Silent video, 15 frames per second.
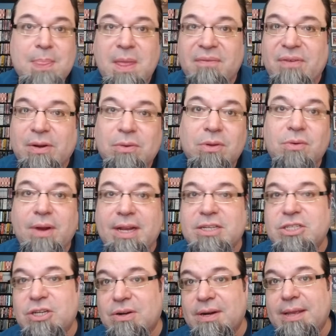A federal
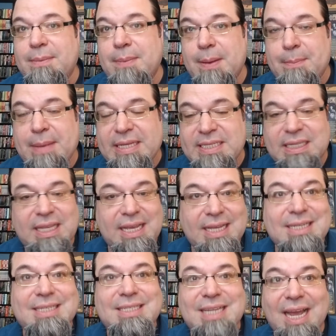grand jury basically
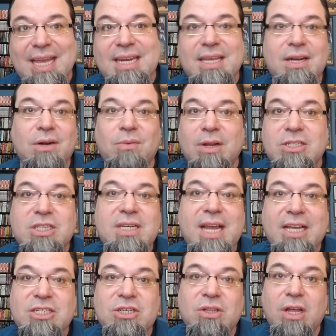indicted a Russian
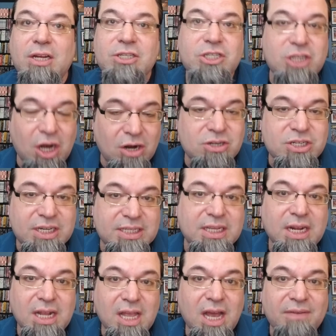national on
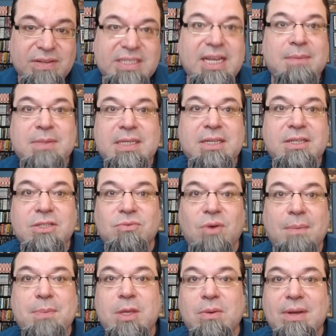charges of attempting to
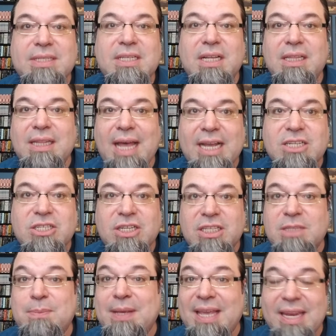disrupt U.S.
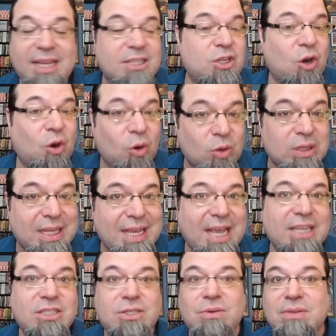elections beginning as early
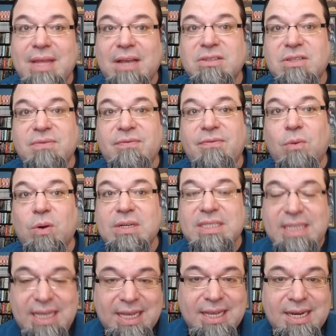as
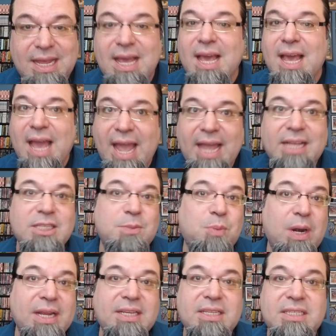2014 and
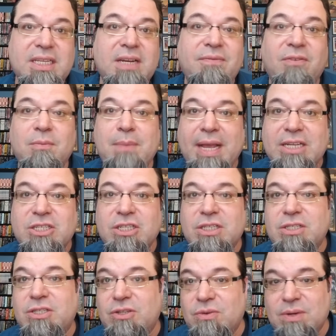spreading
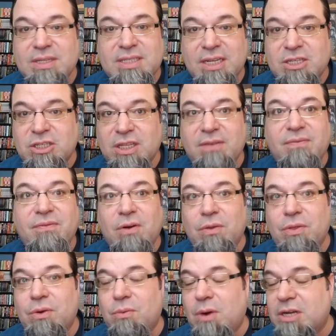disinformation to essentially
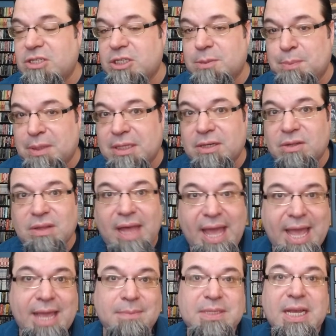further Russia's political
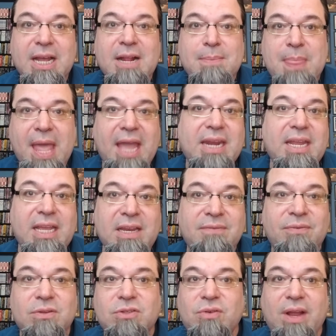aims and
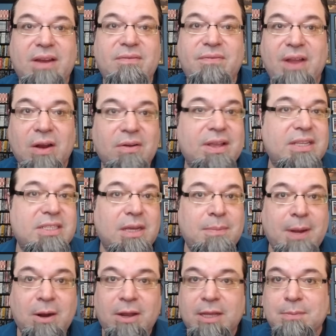infiltrate various
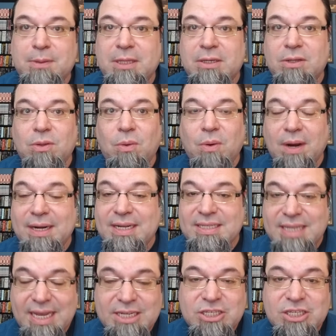American political
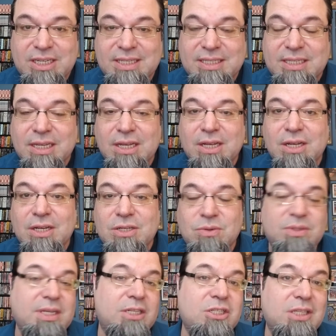organizations
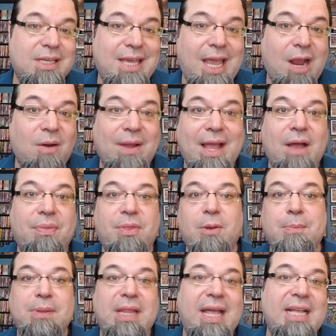to essentially carry out their
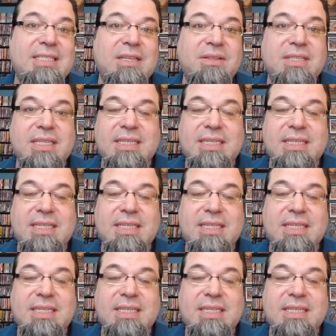plans. Now, this